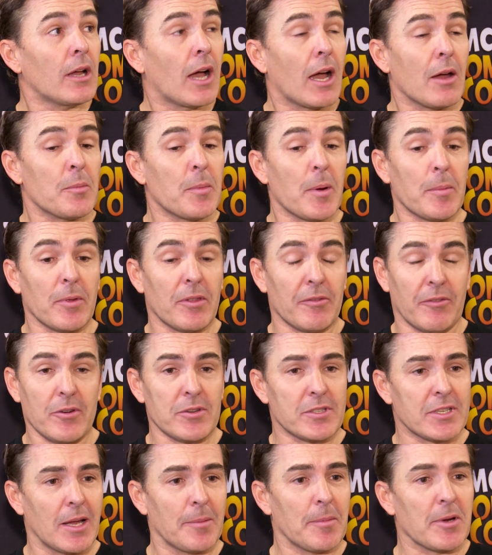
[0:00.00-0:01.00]
I remember the
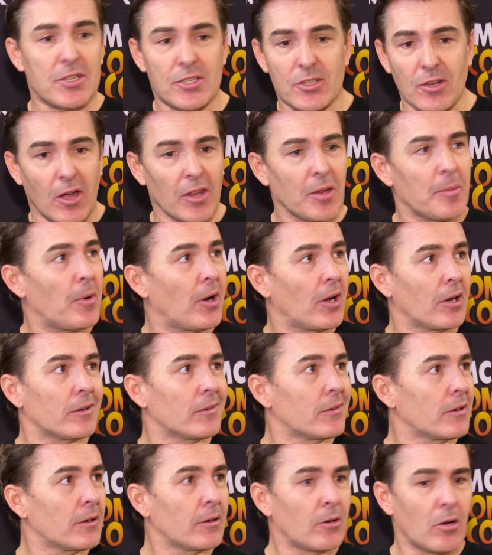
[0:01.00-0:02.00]
first time I saw them
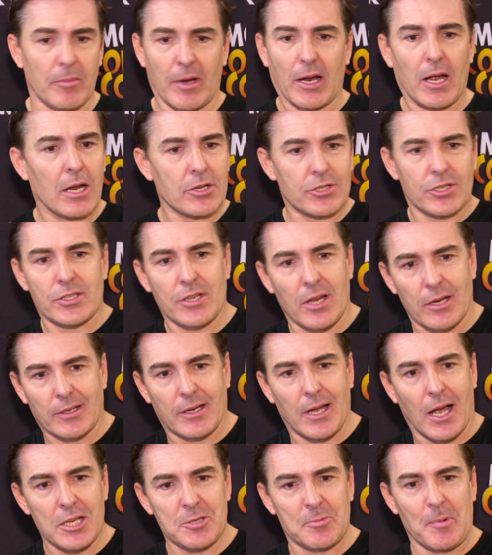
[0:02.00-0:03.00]
on, oh my God, she's on
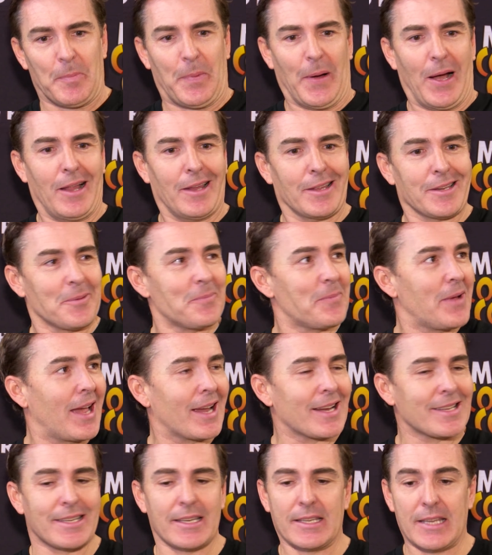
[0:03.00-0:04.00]
Cosmopolitan
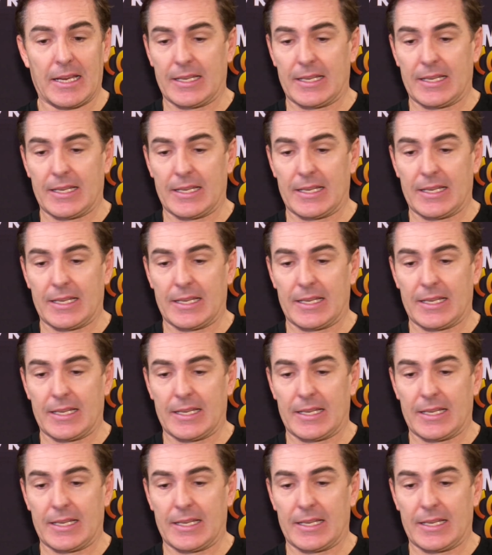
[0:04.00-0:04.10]
magazine.